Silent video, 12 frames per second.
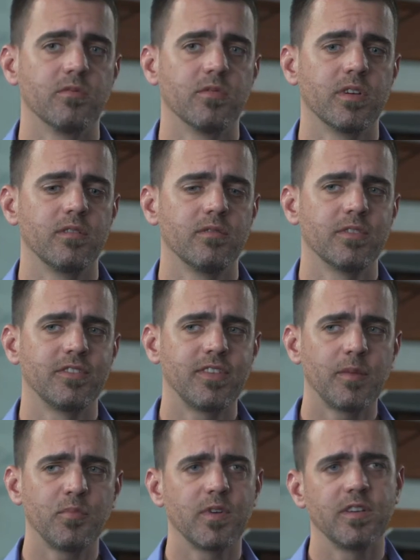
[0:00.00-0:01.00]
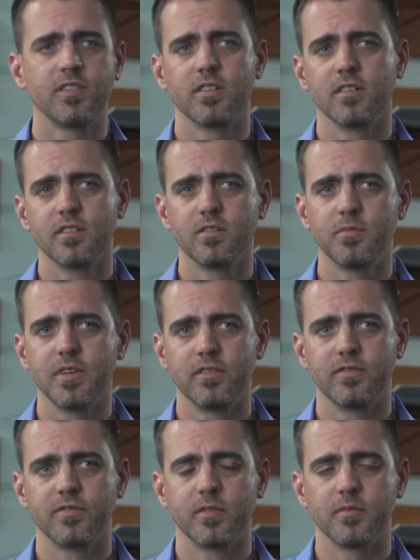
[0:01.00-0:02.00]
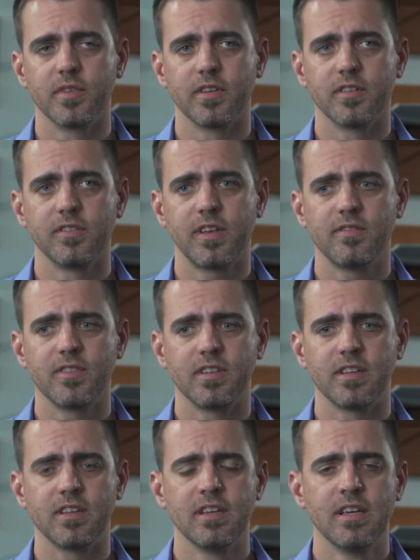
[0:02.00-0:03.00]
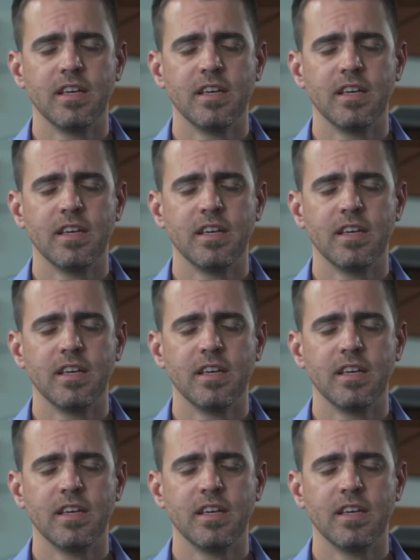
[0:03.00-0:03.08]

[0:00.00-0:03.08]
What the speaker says: What separates it a little bit from the 70